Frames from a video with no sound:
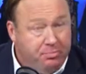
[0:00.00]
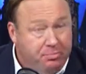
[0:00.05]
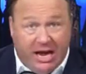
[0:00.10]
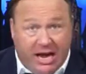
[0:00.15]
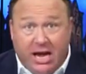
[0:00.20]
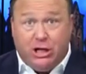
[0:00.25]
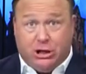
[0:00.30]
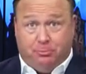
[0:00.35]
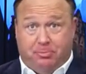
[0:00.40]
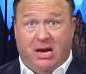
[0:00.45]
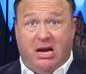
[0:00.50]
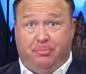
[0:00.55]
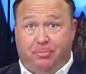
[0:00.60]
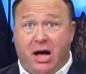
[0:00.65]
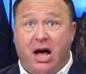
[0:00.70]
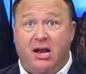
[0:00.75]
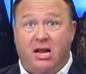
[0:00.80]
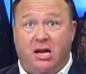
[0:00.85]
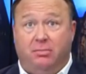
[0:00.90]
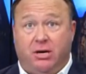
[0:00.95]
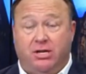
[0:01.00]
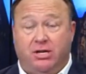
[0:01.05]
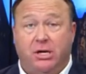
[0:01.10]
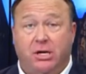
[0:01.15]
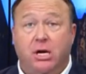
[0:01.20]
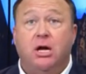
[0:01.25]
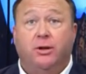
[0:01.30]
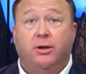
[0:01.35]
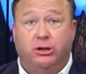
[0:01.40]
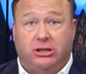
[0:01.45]
Peace be upon him,
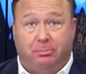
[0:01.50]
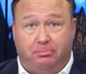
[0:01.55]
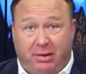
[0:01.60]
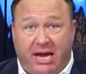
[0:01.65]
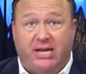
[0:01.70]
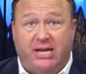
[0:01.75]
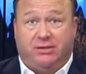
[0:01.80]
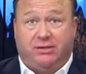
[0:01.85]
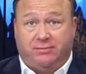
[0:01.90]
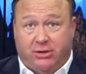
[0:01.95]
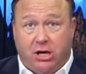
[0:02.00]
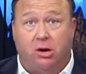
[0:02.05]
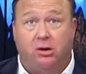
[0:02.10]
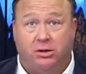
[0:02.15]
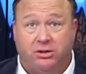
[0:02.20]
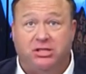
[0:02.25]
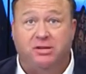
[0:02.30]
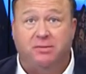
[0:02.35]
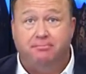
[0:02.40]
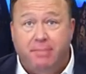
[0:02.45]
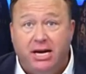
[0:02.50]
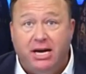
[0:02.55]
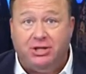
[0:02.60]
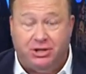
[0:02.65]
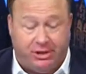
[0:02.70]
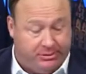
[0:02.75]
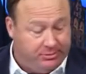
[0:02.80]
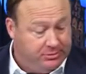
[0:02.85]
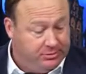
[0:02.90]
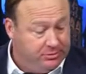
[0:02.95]
because there's the peace of total
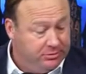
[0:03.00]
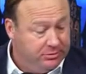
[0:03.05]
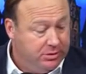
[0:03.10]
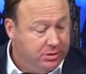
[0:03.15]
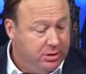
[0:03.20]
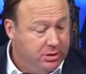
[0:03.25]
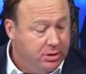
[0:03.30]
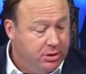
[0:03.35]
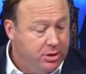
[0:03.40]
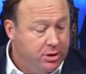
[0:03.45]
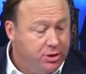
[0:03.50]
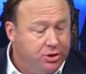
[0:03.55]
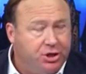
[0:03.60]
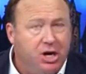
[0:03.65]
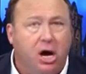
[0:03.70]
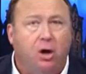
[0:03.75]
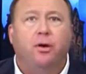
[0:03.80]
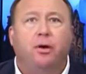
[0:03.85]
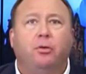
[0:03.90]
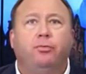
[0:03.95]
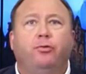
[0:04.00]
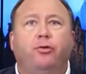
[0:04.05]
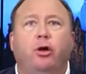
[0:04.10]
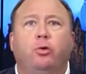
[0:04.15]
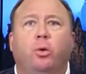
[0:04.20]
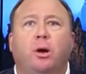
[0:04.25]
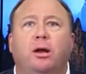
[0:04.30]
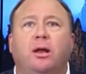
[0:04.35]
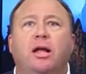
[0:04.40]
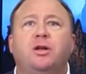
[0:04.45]
submission. So the
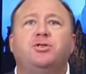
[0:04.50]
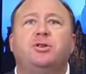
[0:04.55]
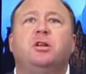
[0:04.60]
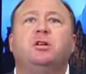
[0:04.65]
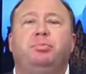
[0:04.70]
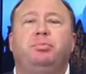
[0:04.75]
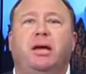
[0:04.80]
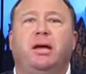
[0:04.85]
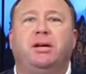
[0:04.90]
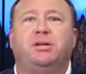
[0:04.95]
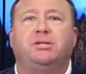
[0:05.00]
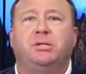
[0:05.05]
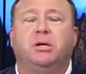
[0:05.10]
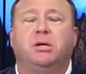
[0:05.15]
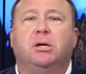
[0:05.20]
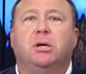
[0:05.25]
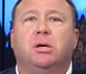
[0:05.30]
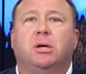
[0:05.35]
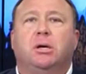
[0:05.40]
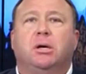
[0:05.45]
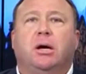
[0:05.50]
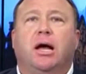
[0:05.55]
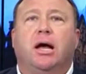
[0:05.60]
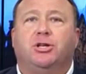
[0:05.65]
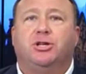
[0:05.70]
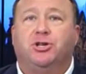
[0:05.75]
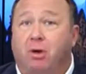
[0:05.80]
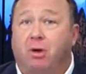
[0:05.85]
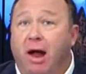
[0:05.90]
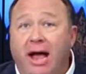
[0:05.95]
religion of peace
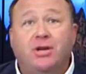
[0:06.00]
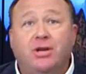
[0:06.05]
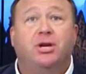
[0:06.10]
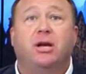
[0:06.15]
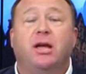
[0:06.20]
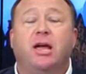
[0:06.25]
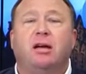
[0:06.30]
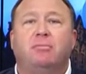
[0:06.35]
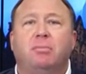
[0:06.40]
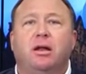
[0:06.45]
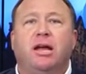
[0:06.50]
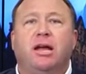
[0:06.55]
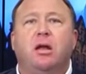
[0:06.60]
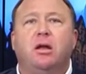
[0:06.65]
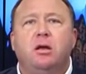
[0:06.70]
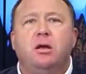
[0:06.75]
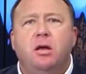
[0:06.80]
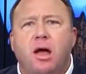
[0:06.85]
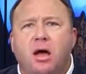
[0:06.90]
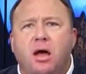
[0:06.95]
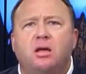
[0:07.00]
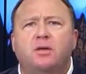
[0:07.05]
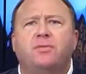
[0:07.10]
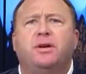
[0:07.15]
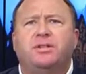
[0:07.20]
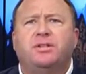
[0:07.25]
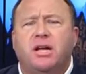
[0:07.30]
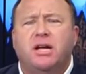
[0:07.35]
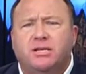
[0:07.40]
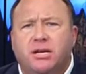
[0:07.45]
strikes again. But again, none of
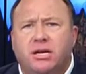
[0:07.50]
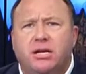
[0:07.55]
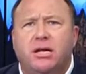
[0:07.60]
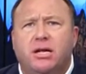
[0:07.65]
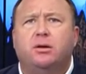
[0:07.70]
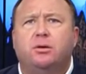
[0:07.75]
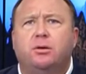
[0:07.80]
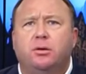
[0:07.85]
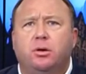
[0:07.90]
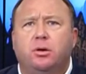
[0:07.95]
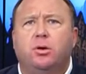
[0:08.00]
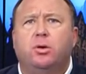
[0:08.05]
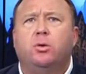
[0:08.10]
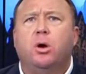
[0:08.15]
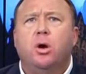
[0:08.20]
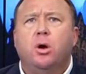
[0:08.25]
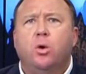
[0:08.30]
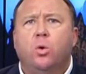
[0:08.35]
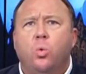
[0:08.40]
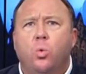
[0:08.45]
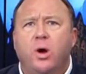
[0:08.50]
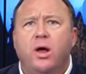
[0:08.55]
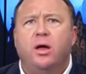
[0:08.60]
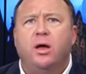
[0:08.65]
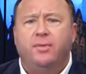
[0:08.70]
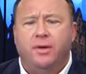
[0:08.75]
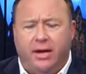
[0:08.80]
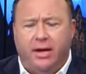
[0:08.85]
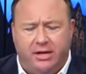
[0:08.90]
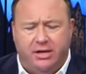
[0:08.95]
this has anything to do
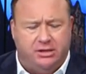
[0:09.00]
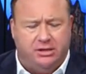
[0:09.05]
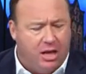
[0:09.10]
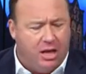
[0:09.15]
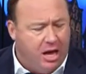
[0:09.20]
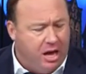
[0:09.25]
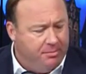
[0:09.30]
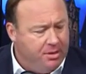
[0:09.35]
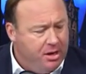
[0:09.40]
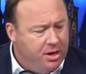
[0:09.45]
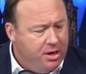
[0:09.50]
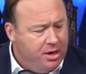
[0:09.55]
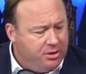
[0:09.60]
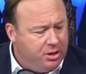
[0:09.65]
with Islam.